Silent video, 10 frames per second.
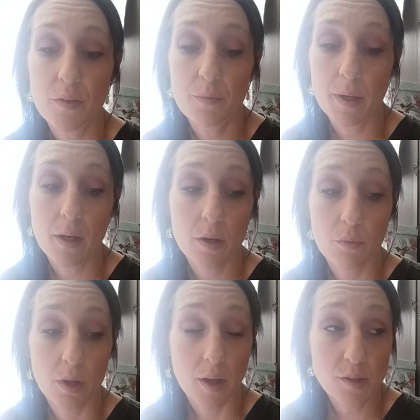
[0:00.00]
you've been in a
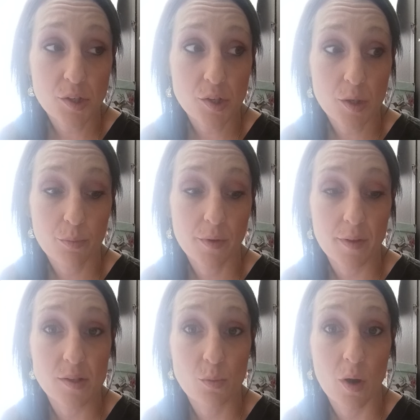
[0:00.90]
relationship with
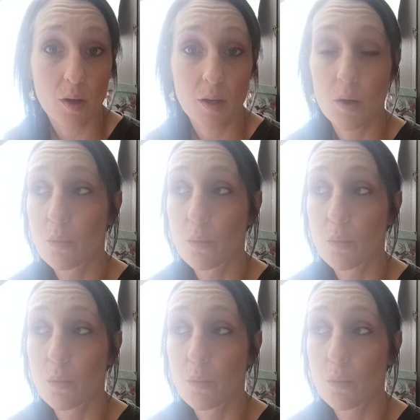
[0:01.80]
that's walking